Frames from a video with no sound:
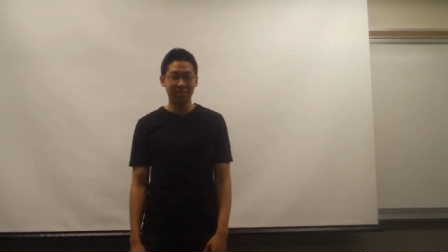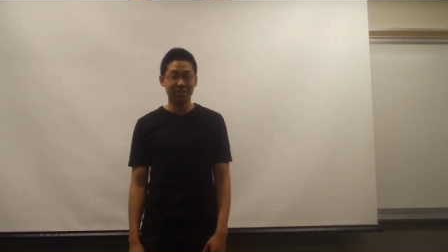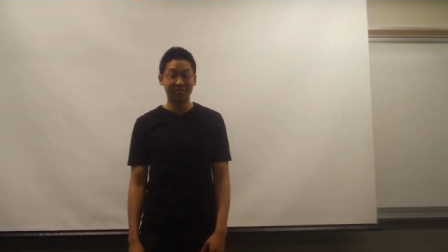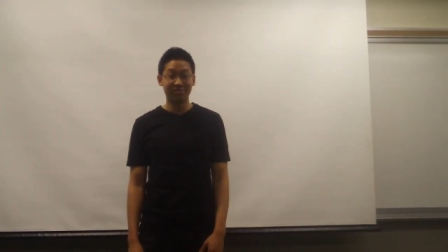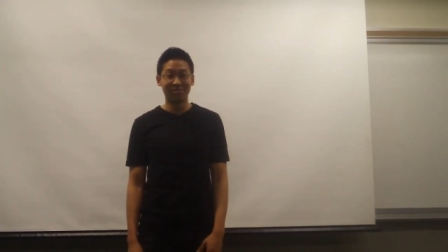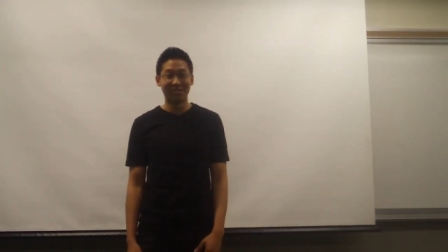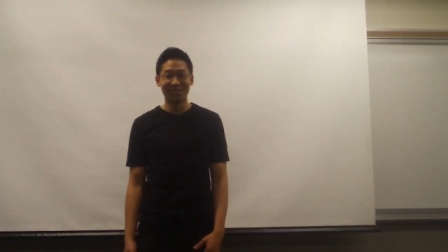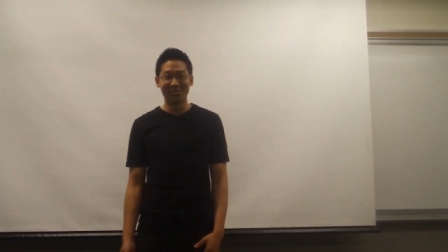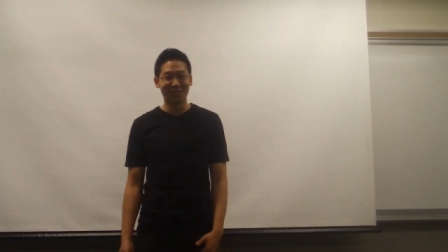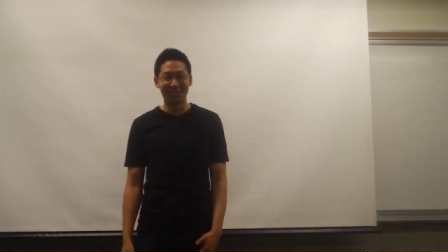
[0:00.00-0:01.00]
in
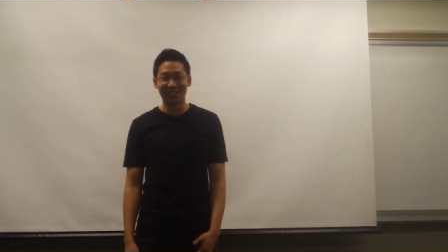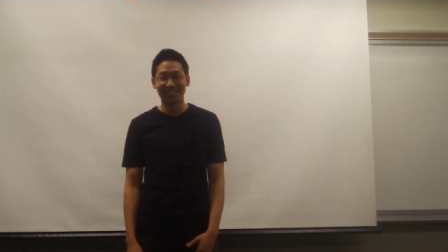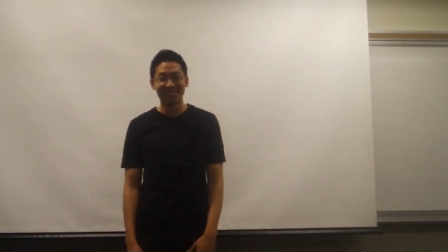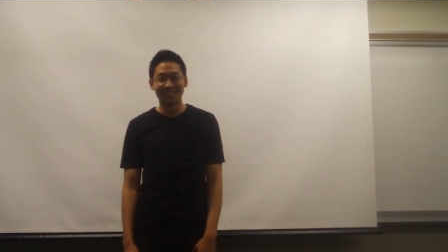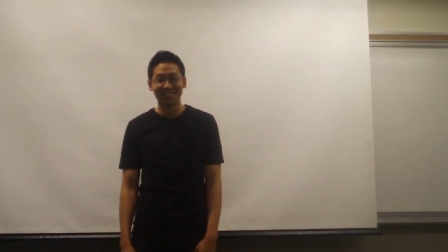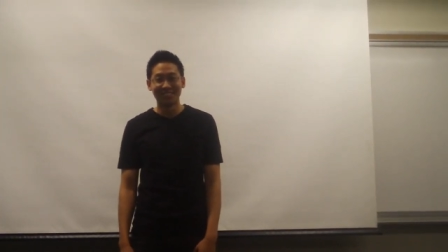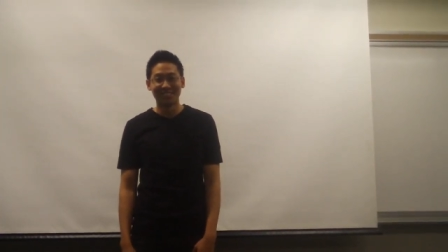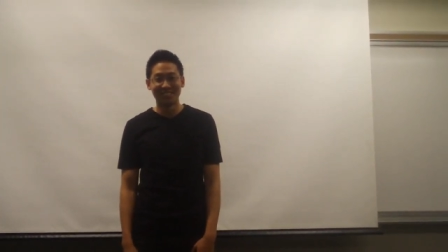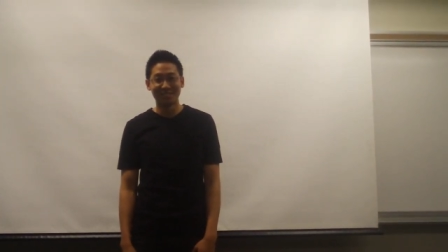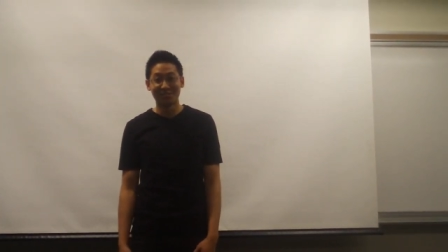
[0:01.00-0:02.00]
a further
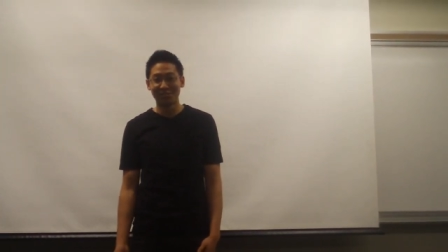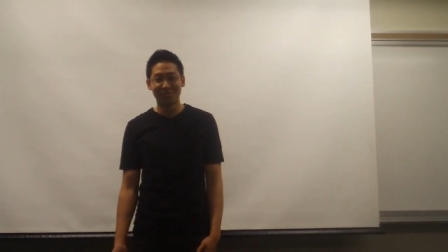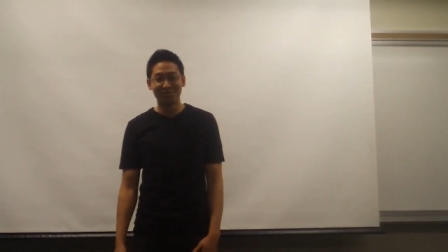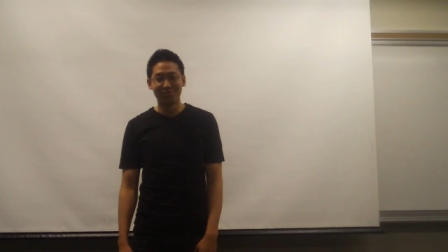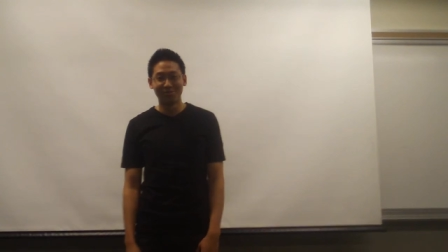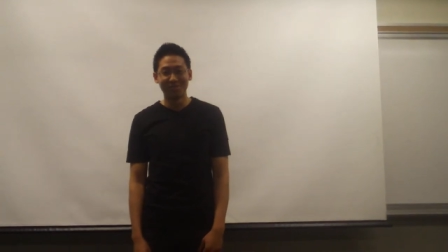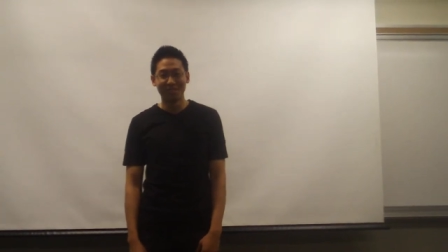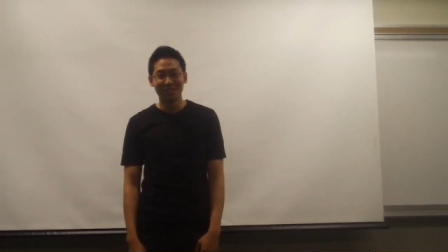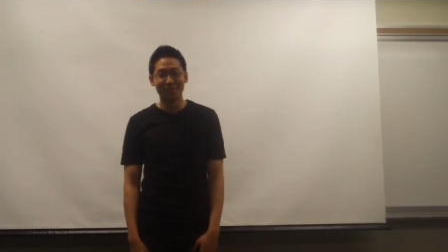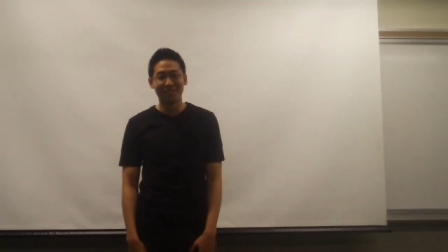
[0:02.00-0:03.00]

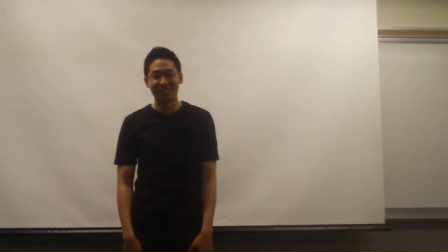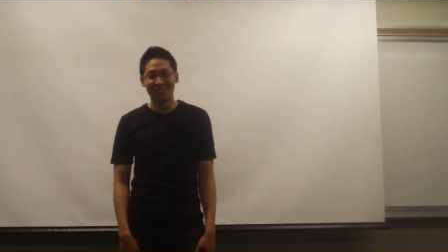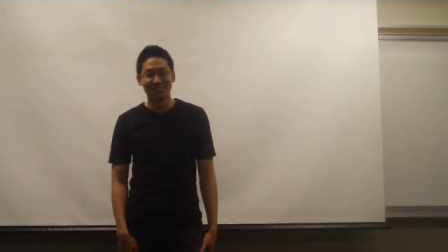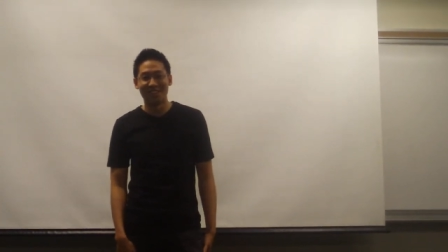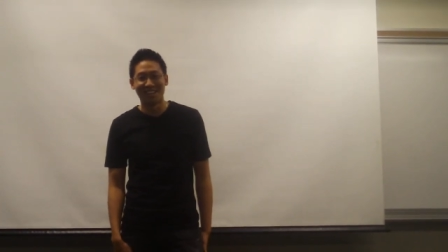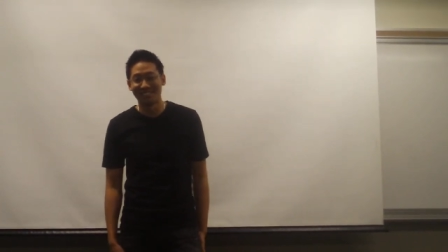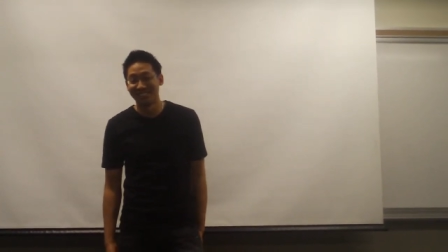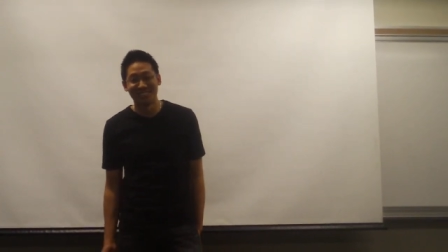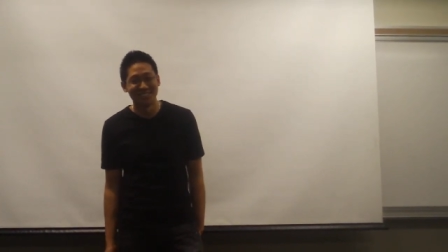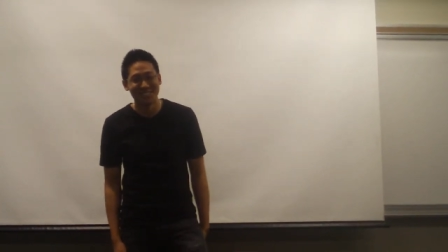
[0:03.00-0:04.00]
in the future
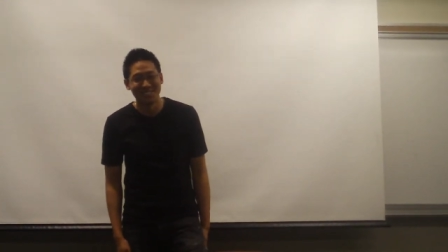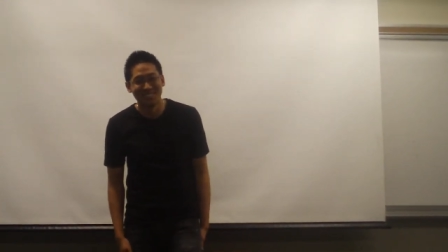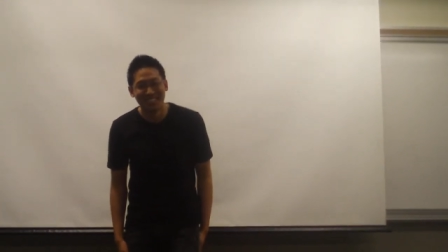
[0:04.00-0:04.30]
fashion.